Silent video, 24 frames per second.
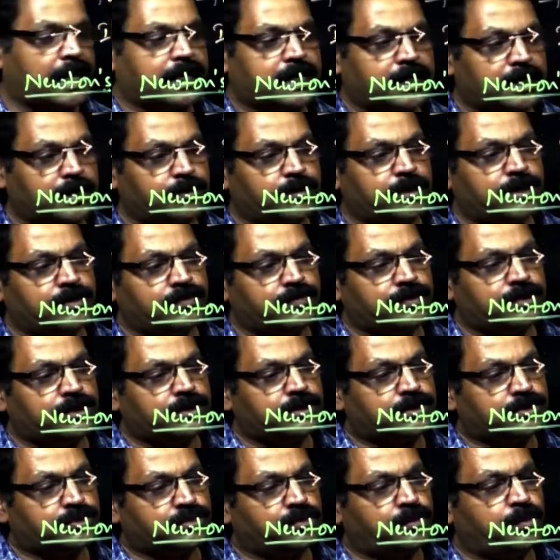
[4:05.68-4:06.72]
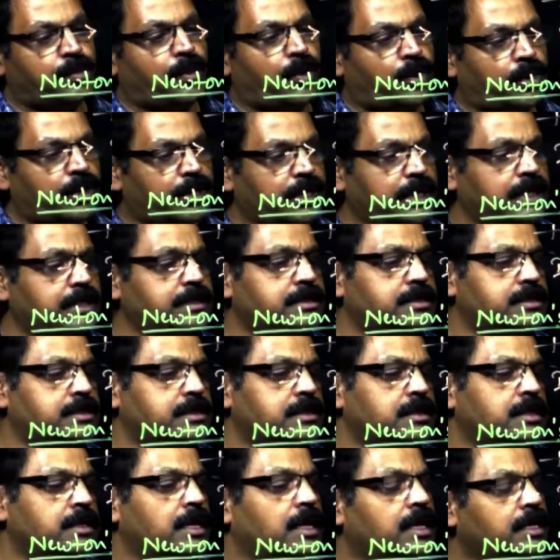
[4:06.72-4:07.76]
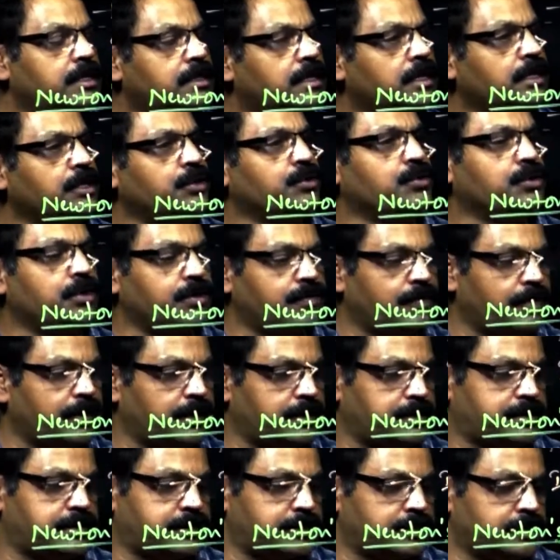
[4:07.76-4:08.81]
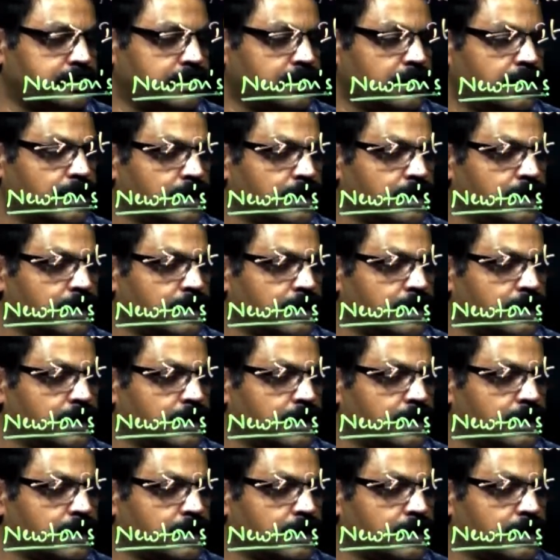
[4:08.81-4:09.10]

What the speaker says: acting between the two bodies in the universe.